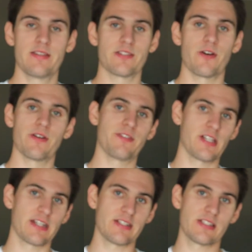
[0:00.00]
So if you
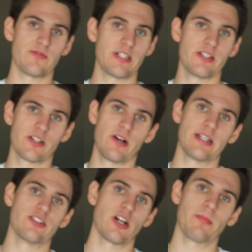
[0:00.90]
liked this video, go
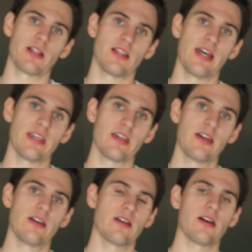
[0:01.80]
ahead and drop it a like,
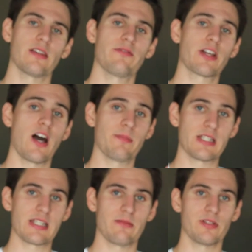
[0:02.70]
leave a
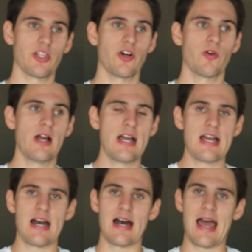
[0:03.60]
comment down below
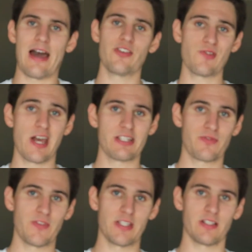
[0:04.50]
how you guys
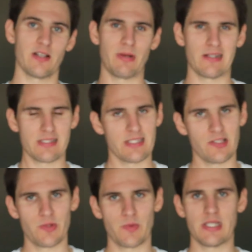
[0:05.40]
feel about
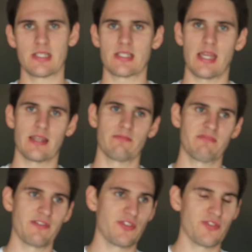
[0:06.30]
deload weeks and
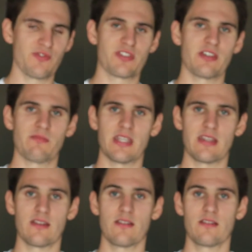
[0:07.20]
if you use them
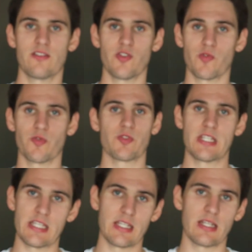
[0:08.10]
in your
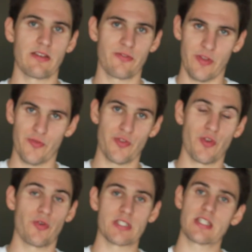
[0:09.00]
routine, and if you
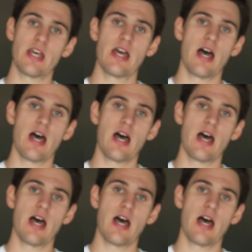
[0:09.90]
notice